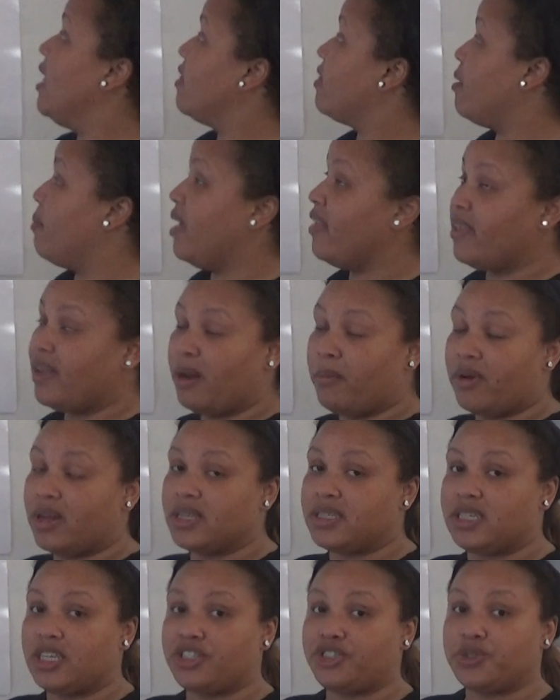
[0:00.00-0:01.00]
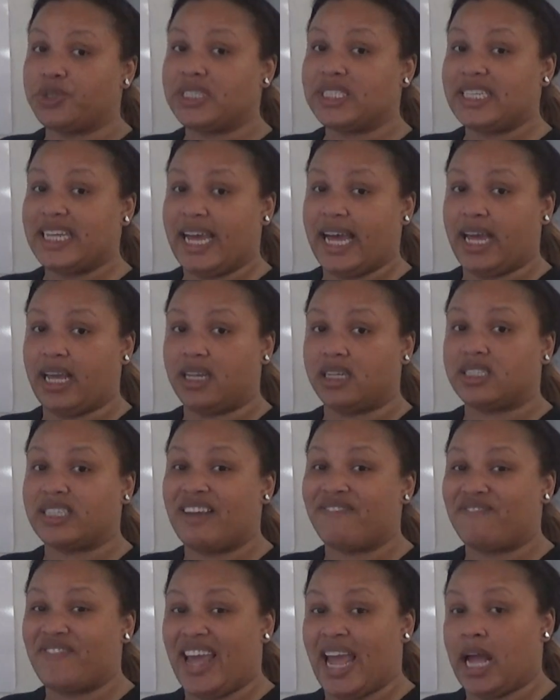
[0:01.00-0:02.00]
The method I'm going to teach you today is
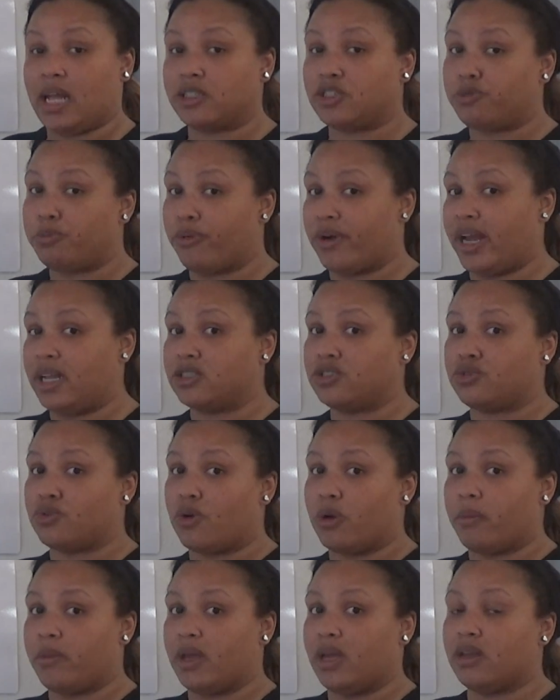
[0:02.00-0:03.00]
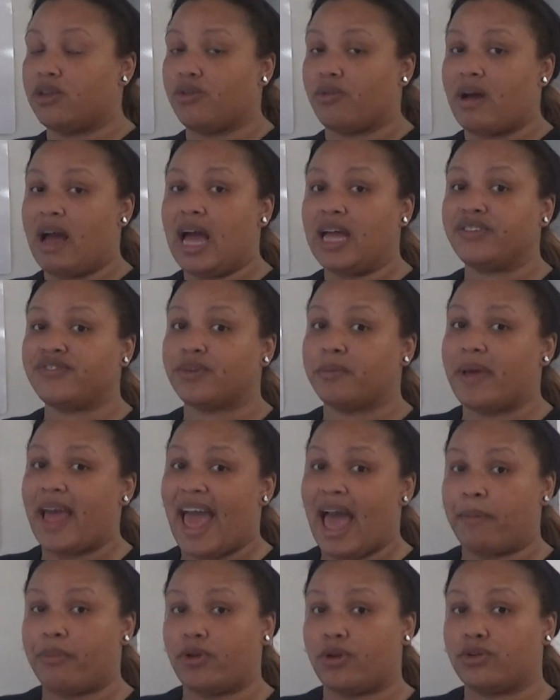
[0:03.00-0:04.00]
advanced brainstorming. It derives from
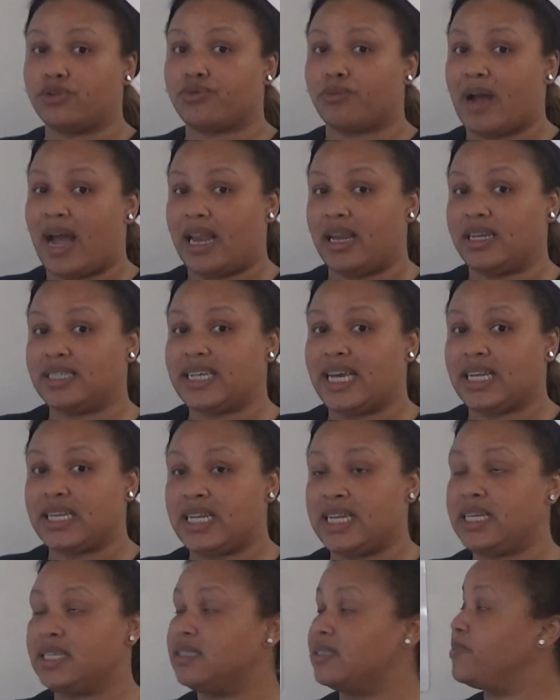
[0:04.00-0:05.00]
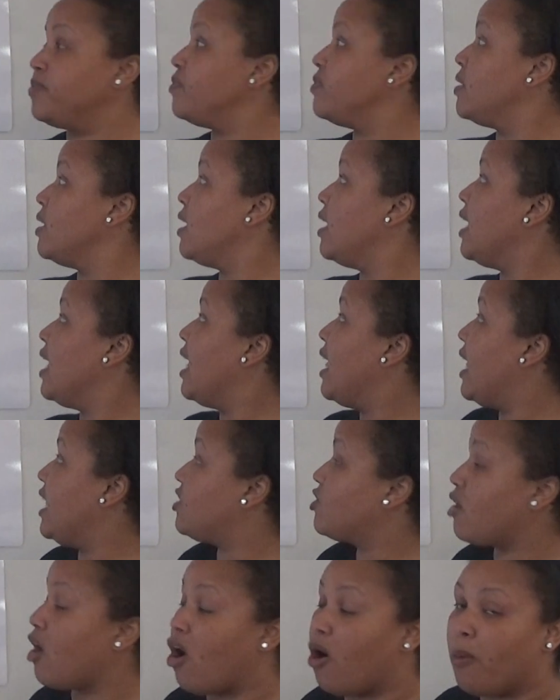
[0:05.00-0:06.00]
Abados writing techniques.
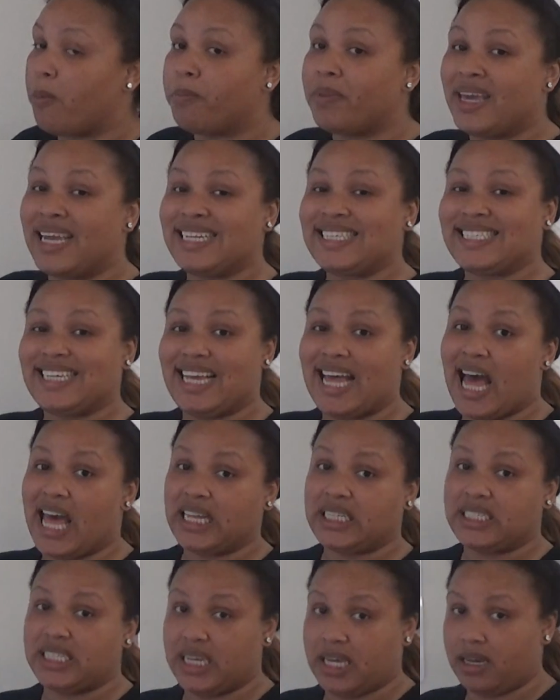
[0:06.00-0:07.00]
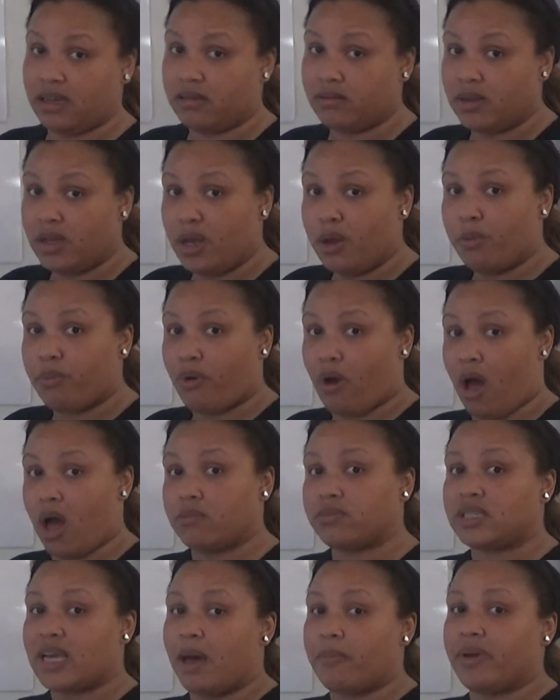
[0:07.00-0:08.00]
It's called PTIT,
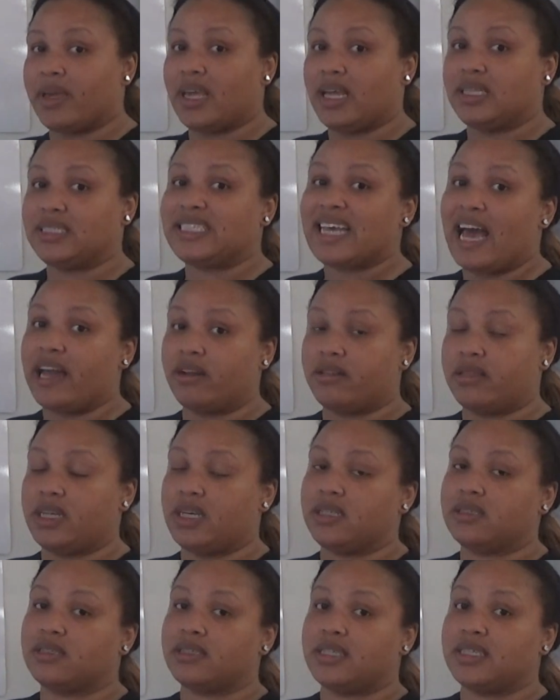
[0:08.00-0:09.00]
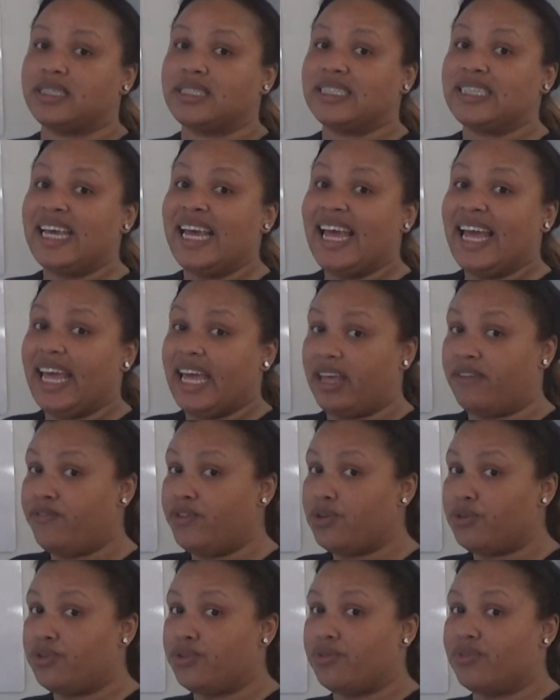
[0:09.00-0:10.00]
Prompt Topic Insider Thesis. If
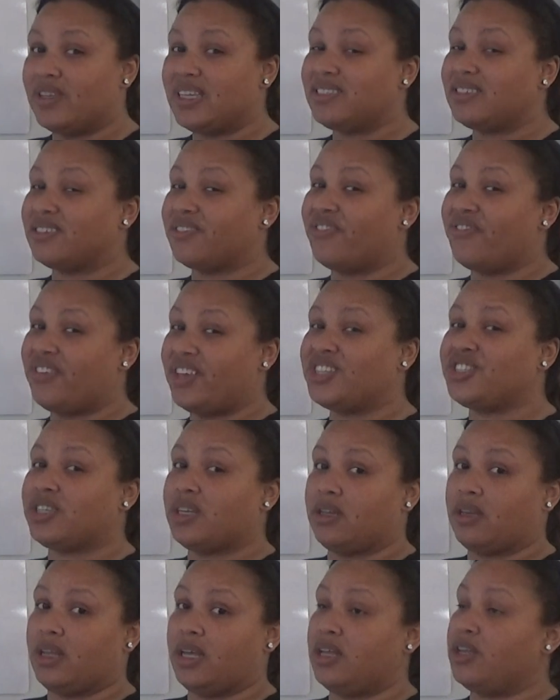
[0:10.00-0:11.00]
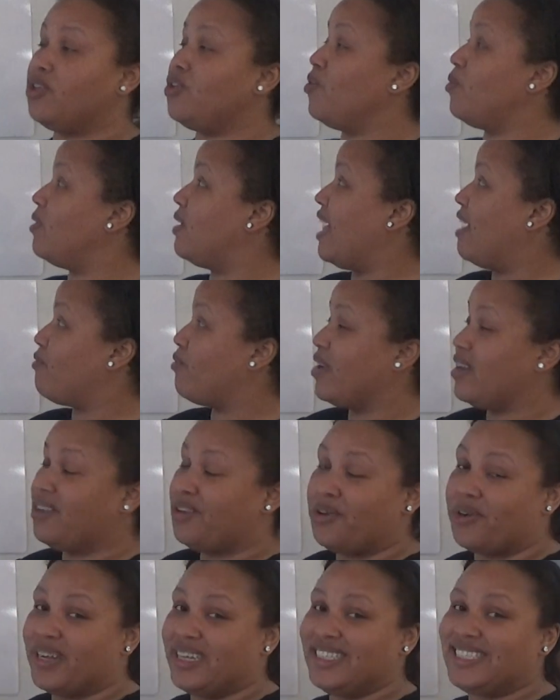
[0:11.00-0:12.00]
you do this sufficiently, you will have written
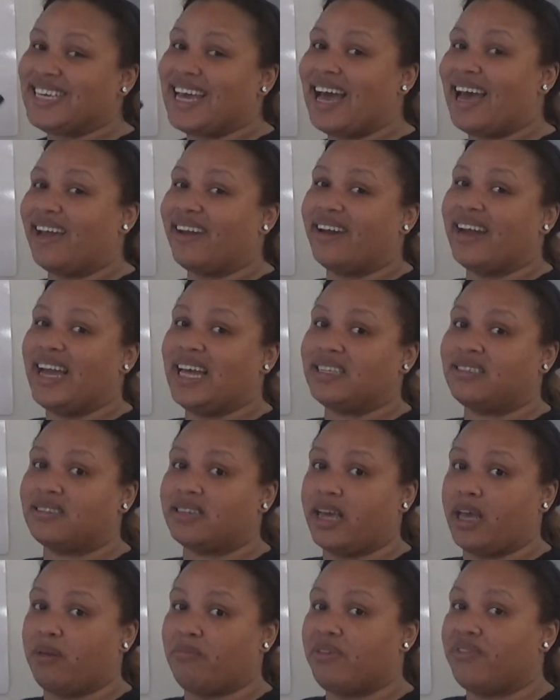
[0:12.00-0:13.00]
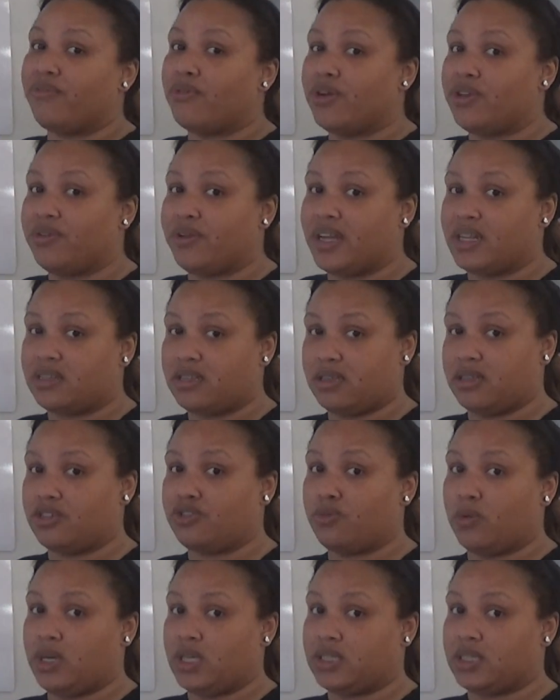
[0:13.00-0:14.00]
your entire essay before you get to the
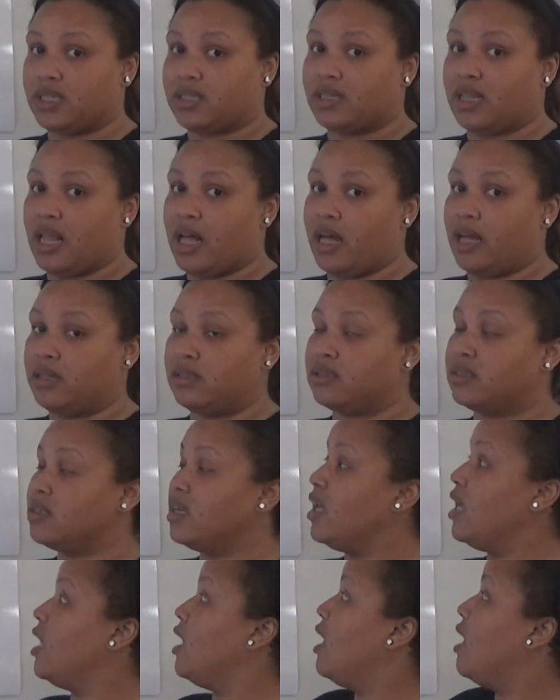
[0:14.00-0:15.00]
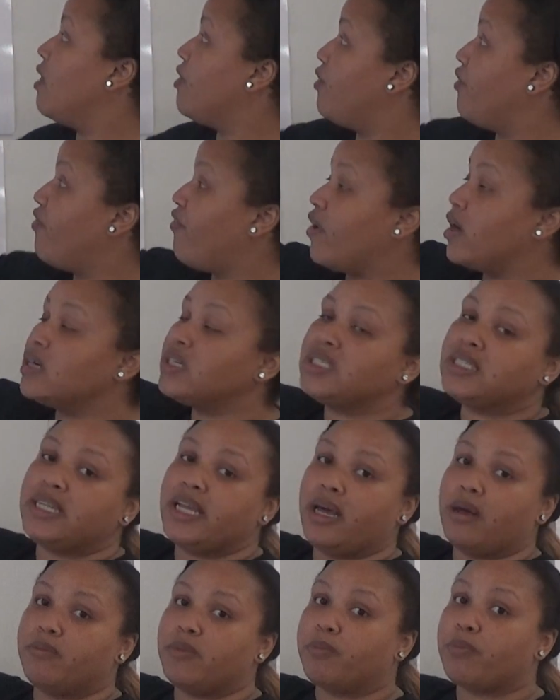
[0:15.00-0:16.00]
26 lines. The first
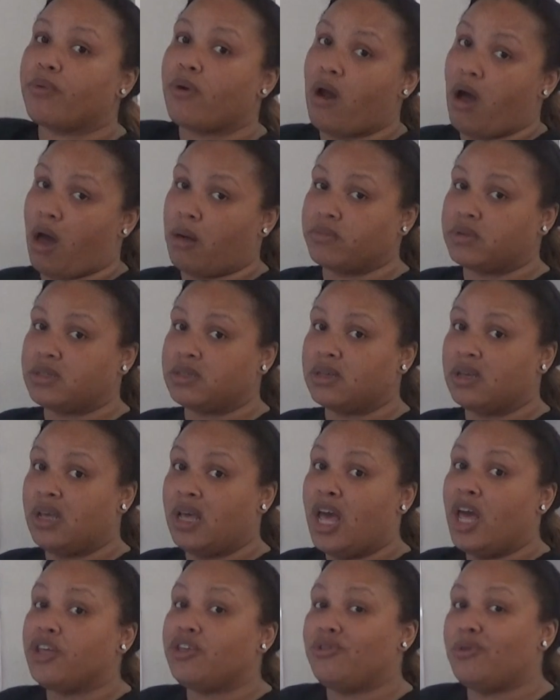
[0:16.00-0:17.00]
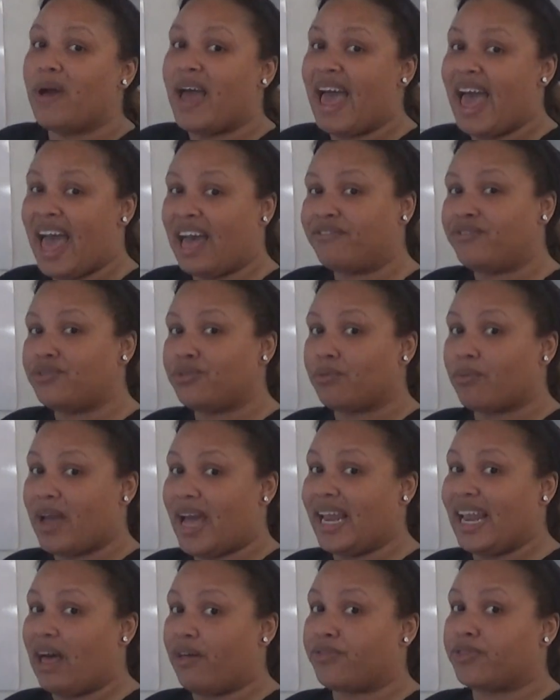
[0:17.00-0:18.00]
step, prompt. You have to
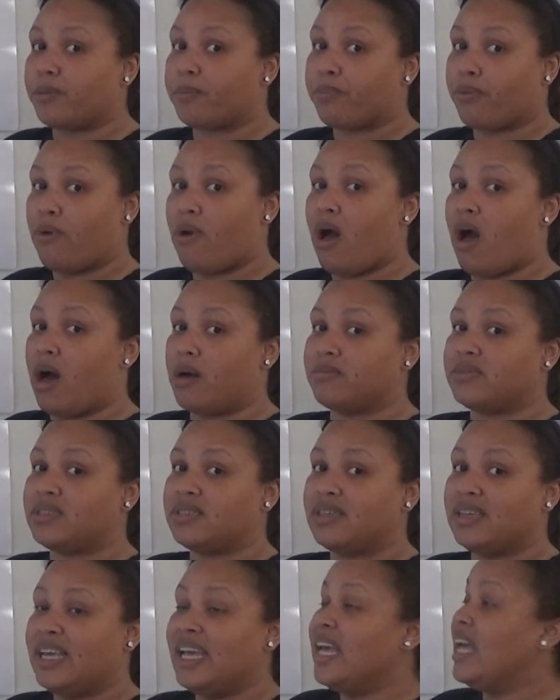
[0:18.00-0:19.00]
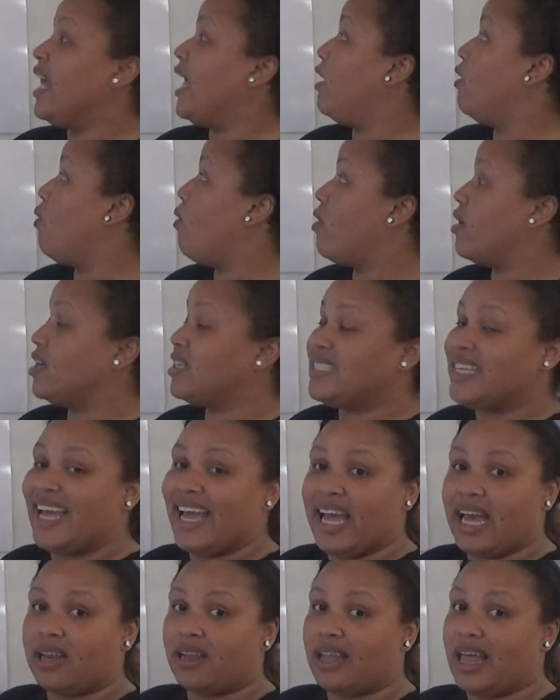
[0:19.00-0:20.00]
write out the prompt in order to
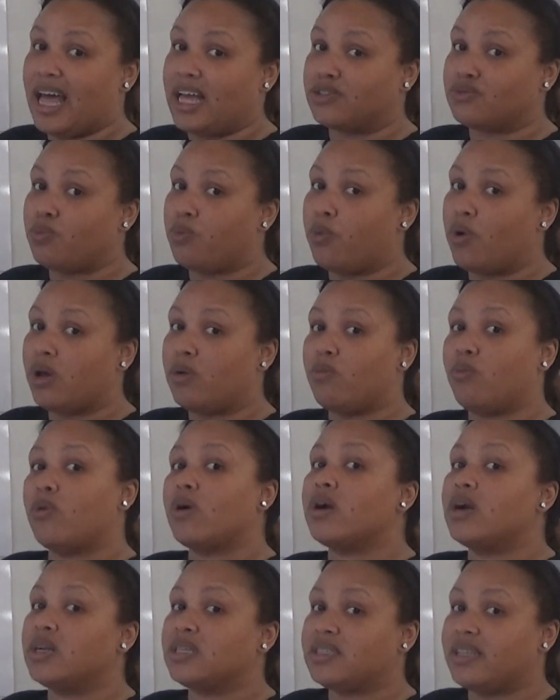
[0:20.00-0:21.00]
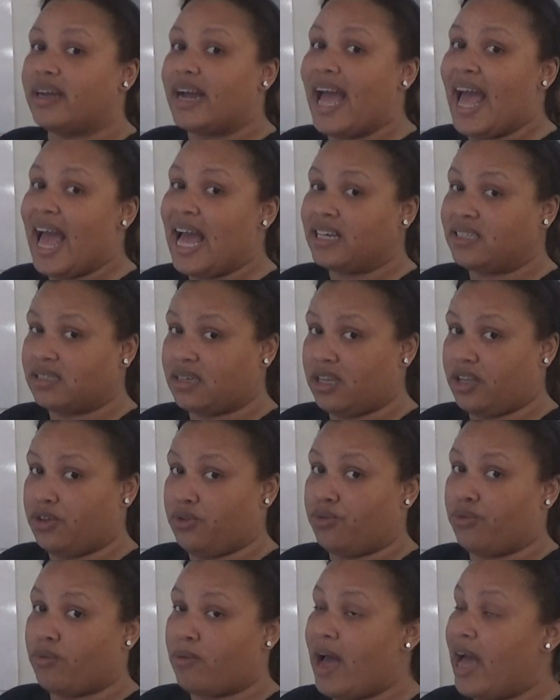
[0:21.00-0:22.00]
analyze what words they're asking
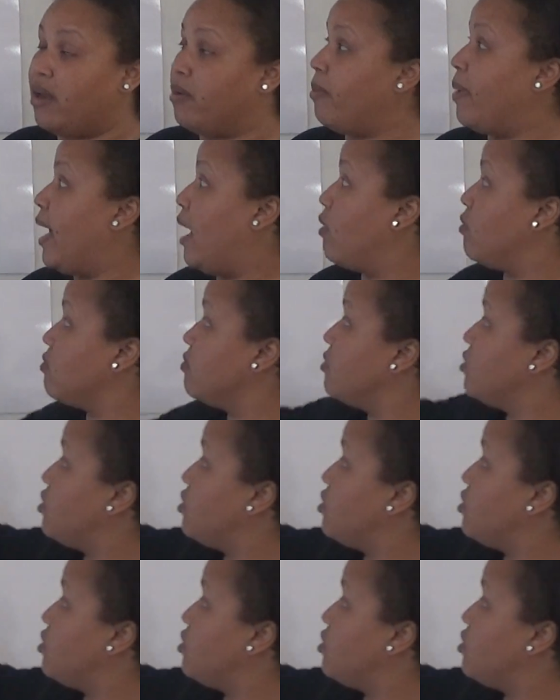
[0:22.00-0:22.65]
you to write about.